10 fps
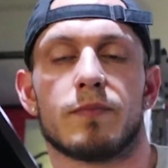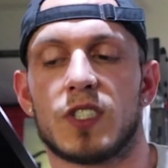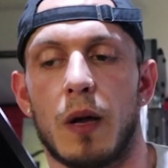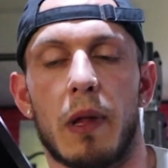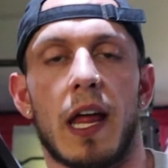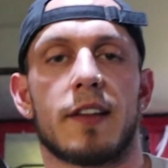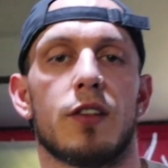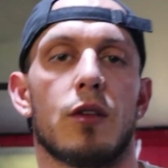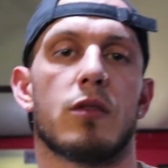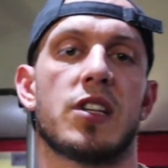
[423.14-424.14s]
Something I like to
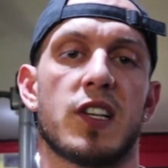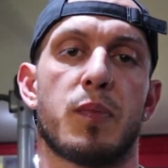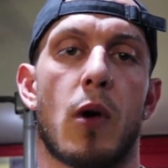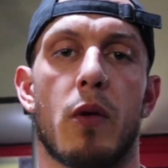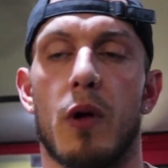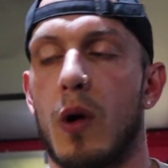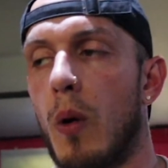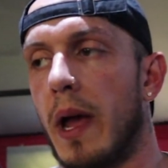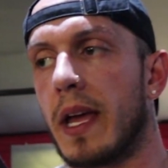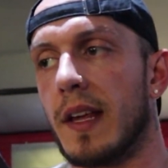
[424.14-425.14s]
do, touch upon real
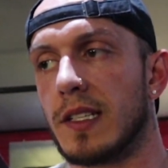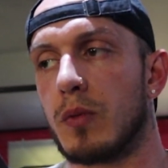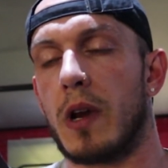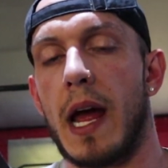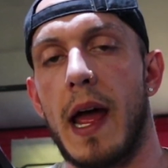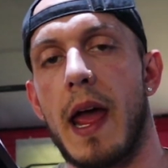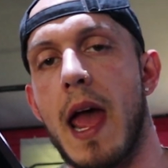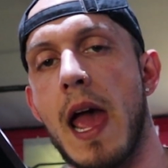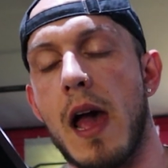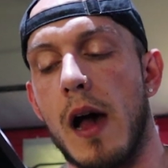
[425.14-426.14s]
quick, is when I
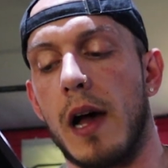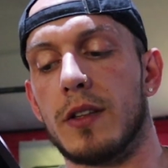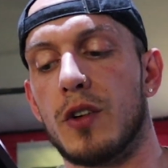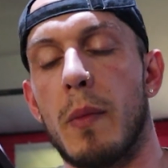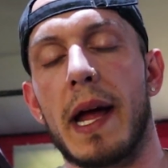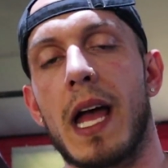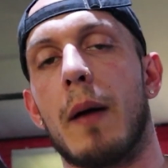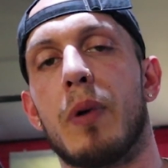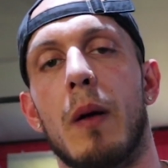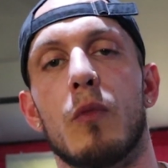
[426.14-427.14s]
do my
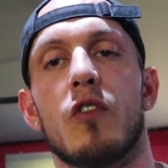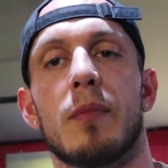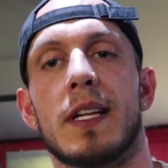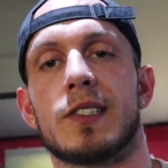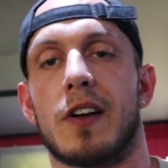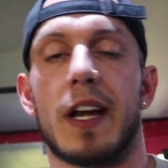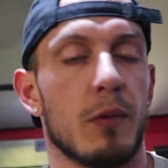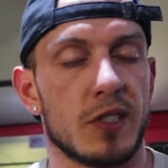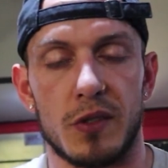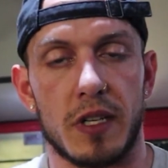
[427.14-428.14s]
compound movements, or
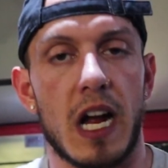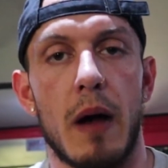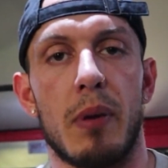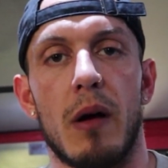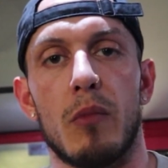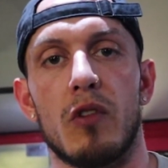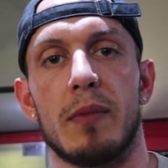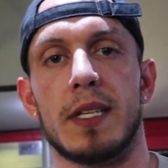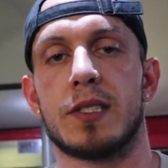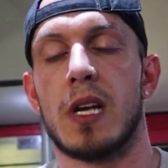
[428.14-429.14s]
anyone's doing their compound
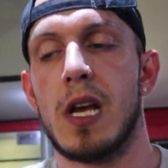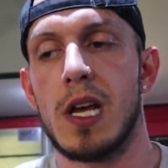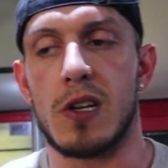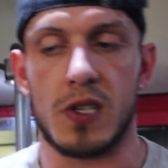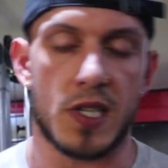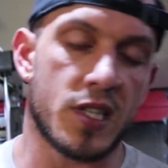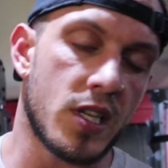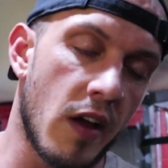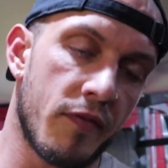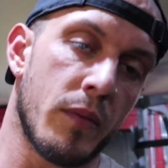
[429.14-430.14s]
movements, you're
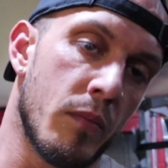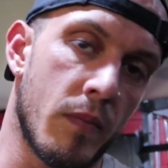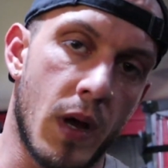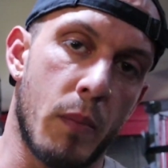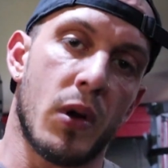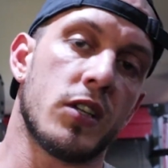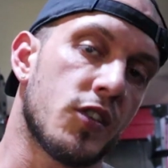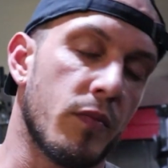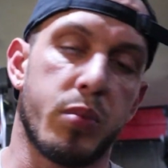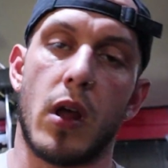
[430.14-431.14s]
stuffing a bunch
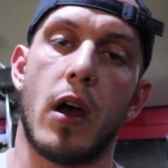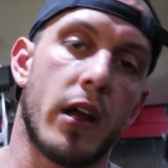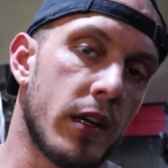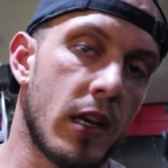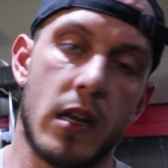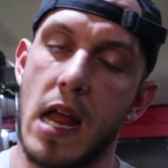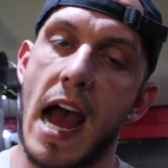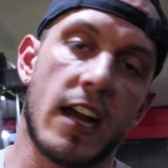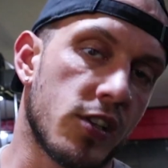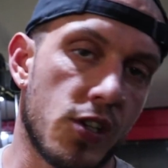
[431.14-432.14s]
of blood,
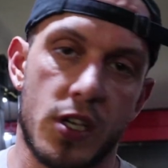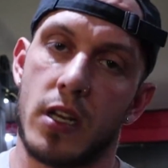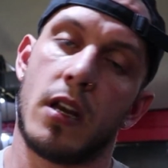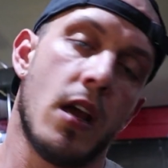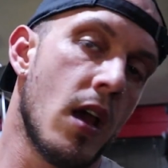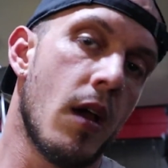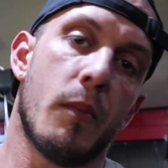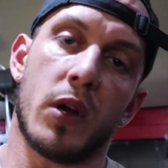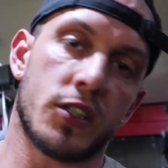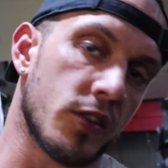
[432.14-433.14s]
oxygen, a
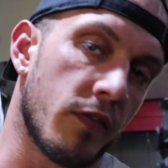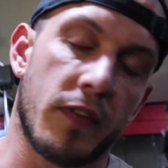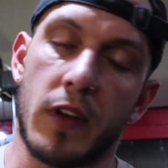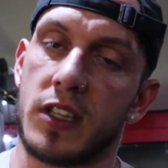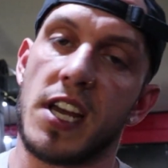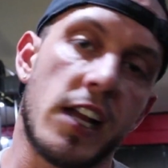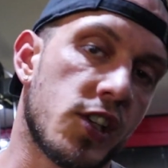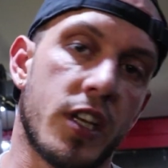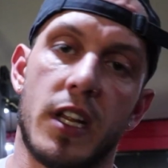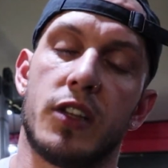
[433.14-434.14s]
bunch of
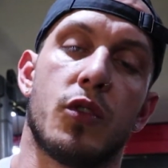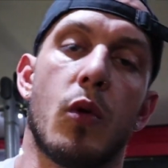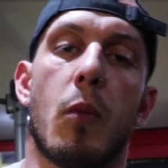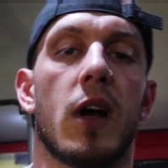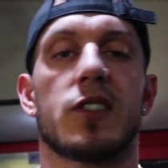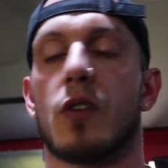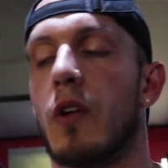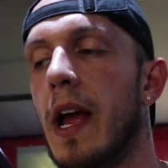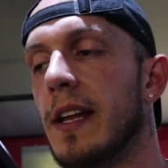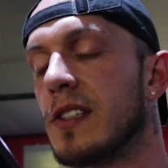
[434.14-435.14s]
tension into a muscle,
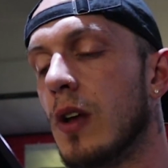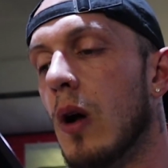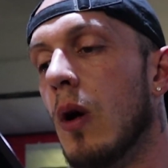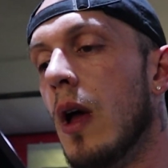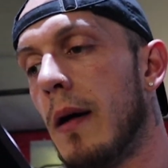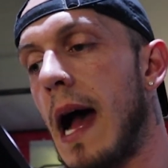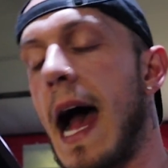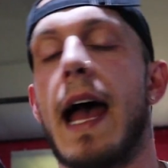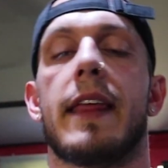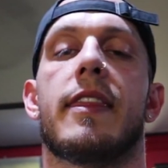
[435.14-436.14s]
right? So
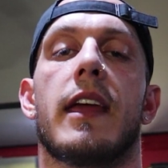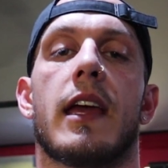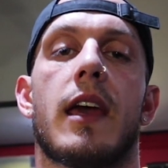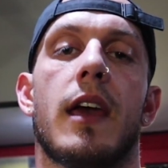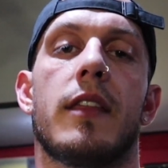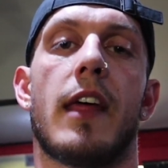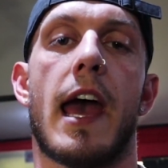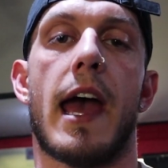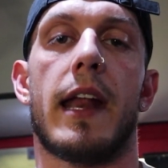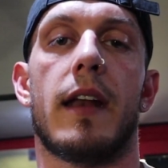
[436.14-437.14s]
I think
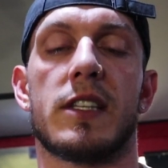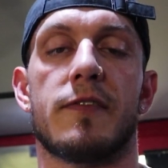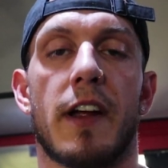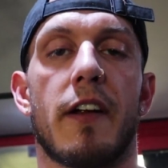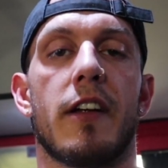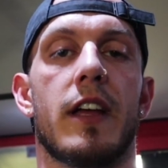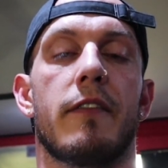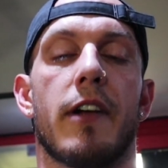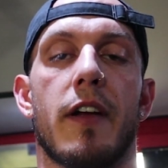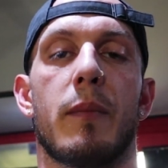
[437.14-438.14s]
that it's very,
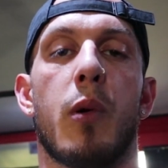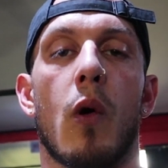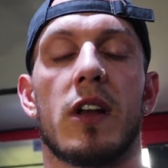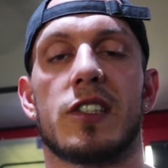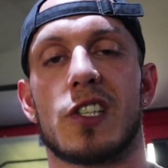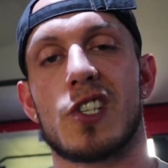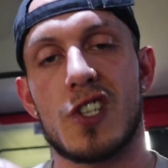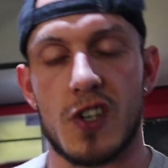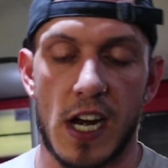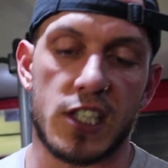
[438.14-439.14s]
very important to
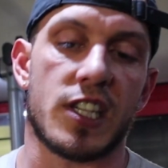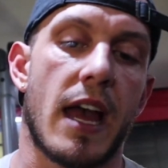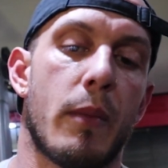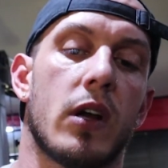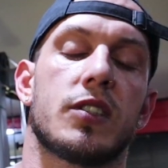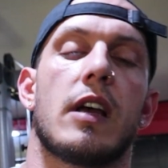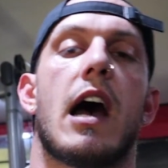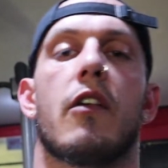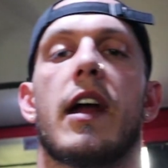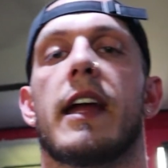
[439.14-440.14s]
stretch that muscle
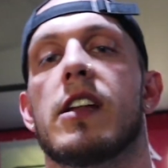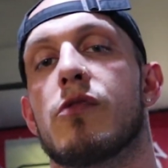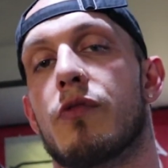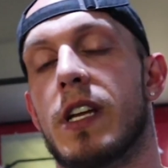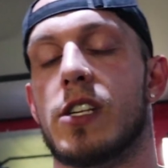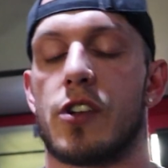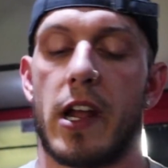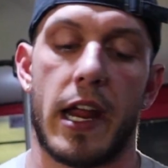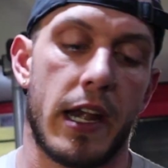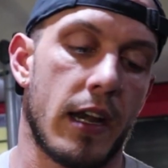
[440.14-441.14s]
out, right? And
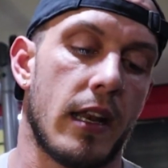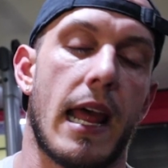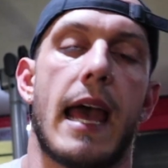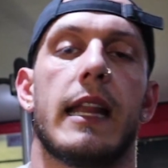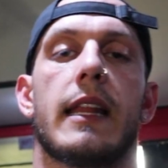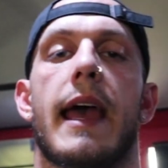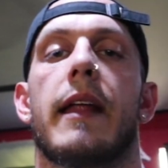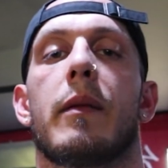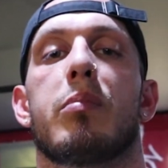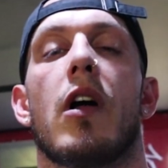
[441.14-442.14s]
redrain
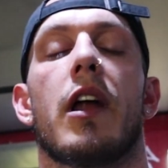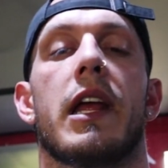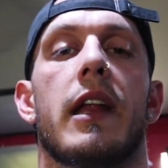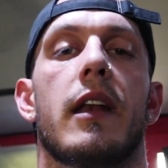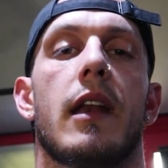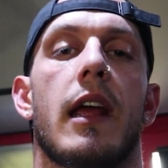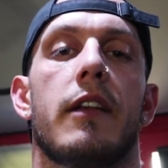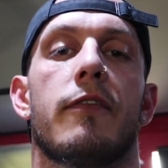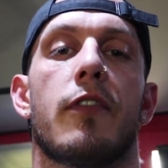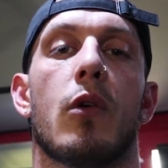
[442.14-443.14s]
the blood and
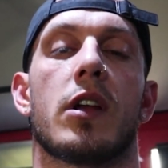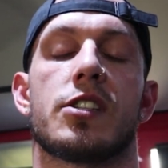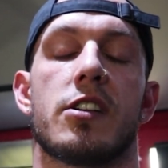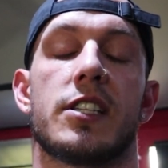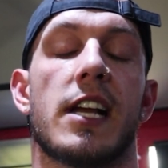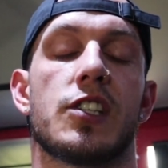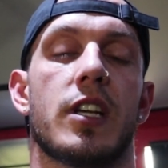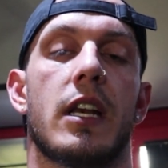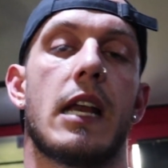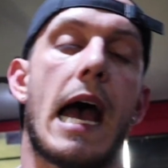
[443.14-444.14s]
focus or attention,
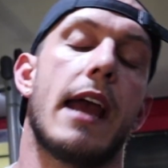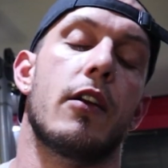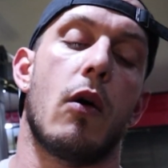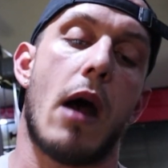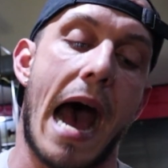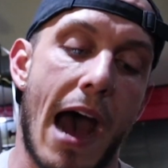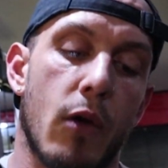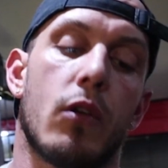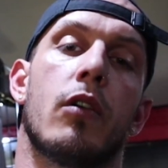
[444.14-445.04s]
you know, out